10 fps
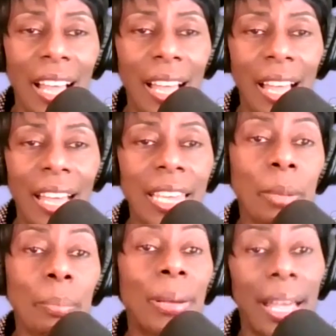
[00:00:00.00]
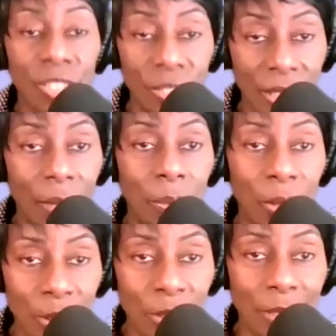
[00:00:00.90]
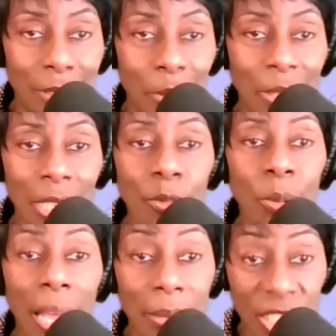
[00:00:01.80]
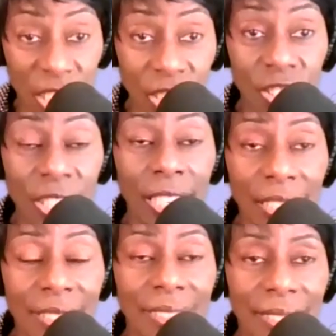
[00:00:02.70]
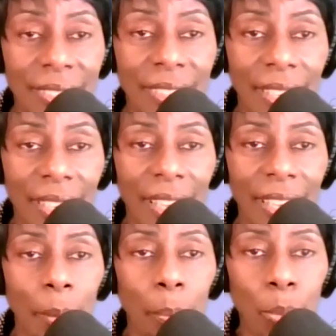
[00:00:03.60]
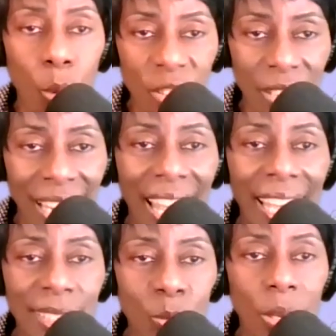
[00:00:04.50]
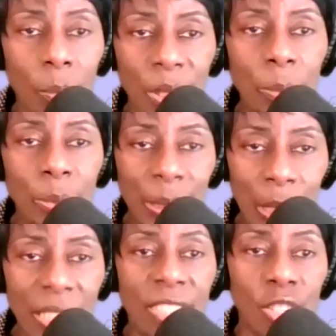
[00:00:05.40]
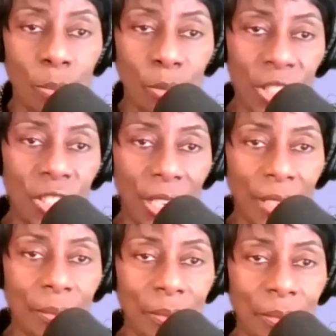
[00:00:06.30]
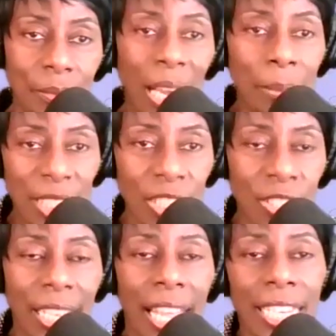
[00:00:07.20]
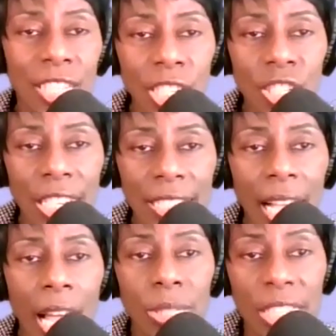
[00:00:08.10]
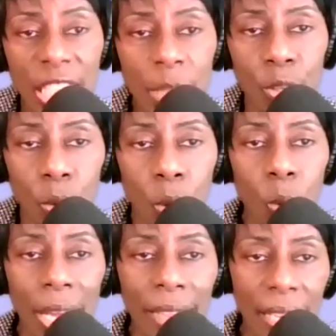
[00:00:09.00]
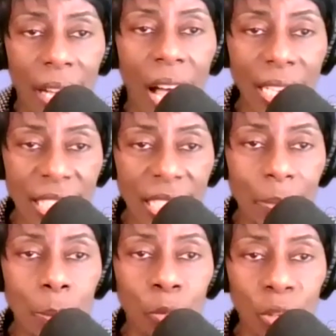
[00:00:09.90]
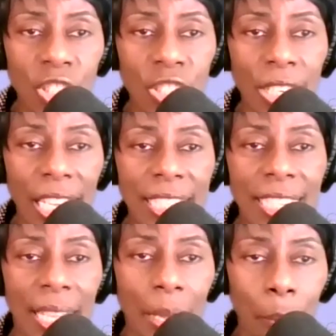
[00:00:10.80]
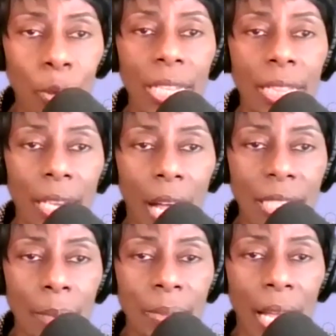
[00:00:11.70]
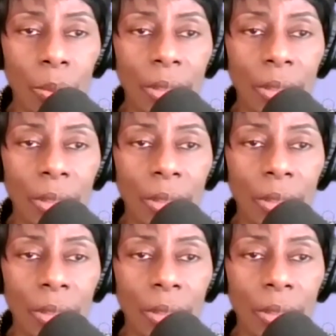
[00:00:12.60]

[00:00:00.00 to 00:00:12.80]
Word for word: I am a passionate person. So even when I'm teaching, it borderlines what people consider preaching. But I'm teaching. Teaching is how deep you go in the concepts. Preaching is putting the concepts out